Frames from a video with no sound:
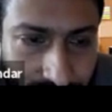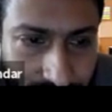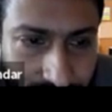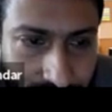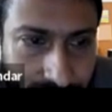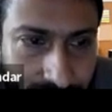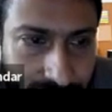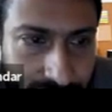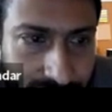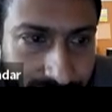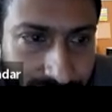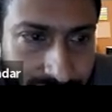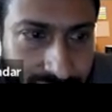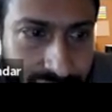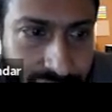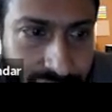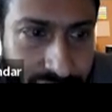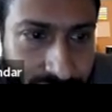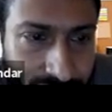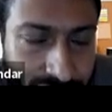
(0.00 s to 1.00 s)
right?
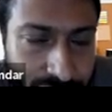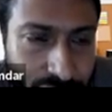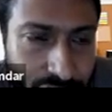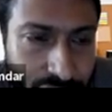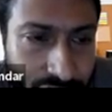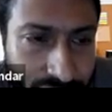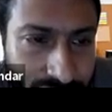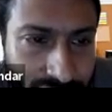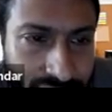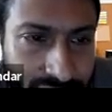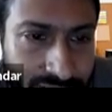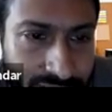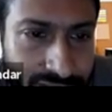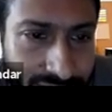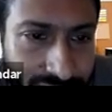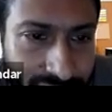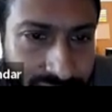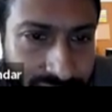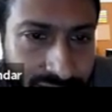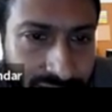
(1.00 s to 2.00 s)
So each coordinate
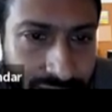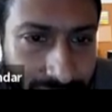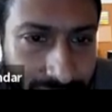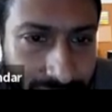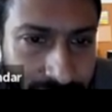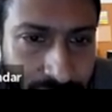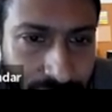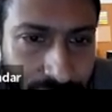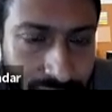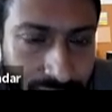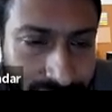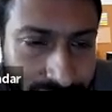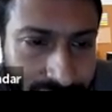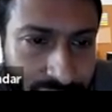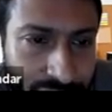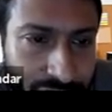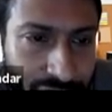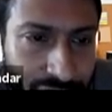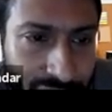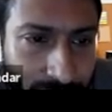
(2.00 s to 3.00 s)
xy
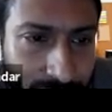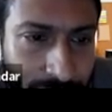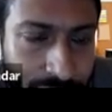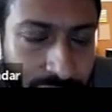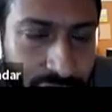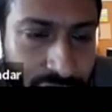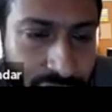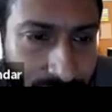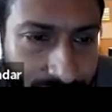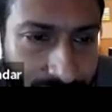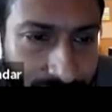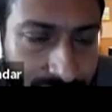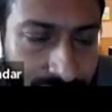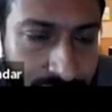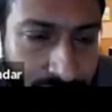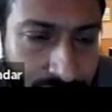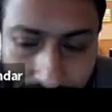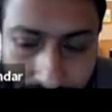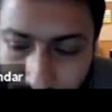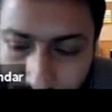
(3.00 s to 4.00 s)
will be between minus
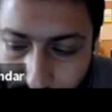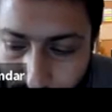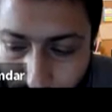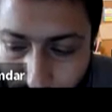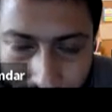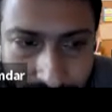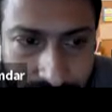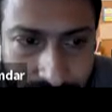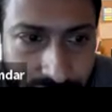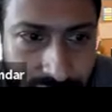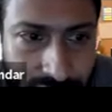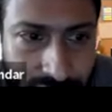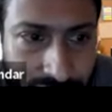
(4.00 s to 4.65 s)
1 and 1.